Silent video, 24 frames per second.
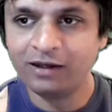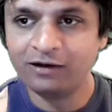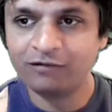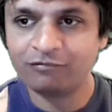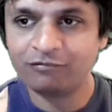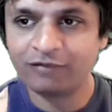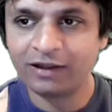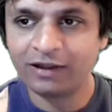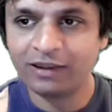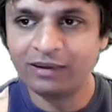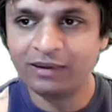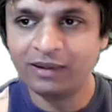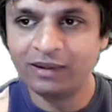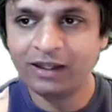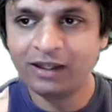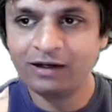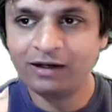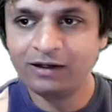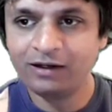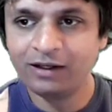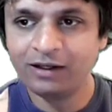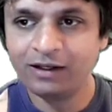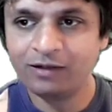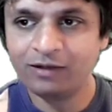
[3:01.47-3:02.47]
if I
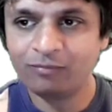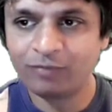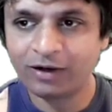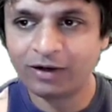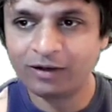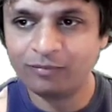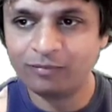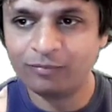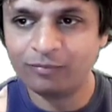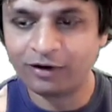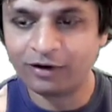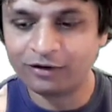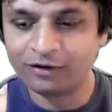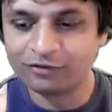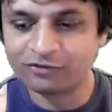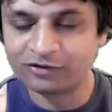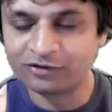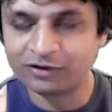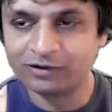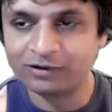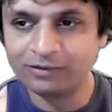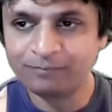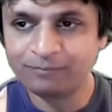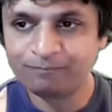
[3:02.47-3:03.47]
then in my
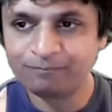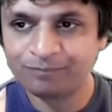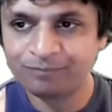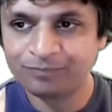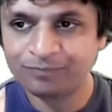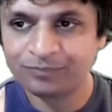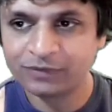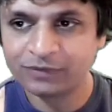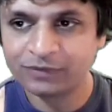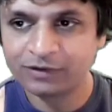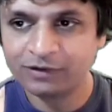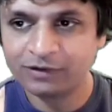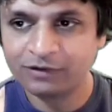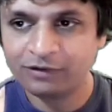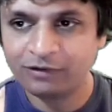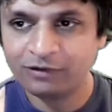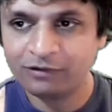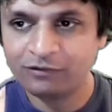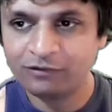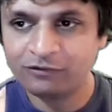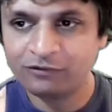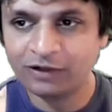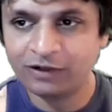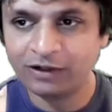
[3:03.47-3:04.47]
browser
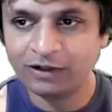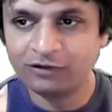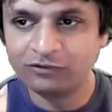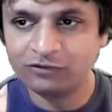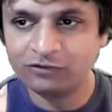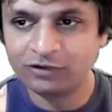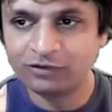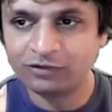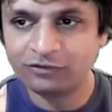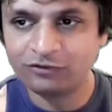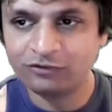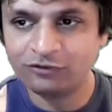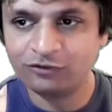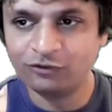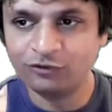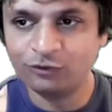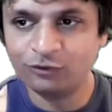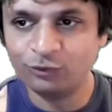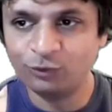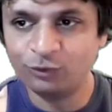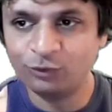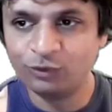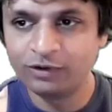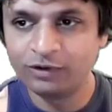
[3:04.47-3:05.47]
change it
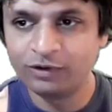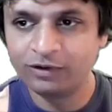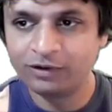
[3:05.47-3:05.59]
to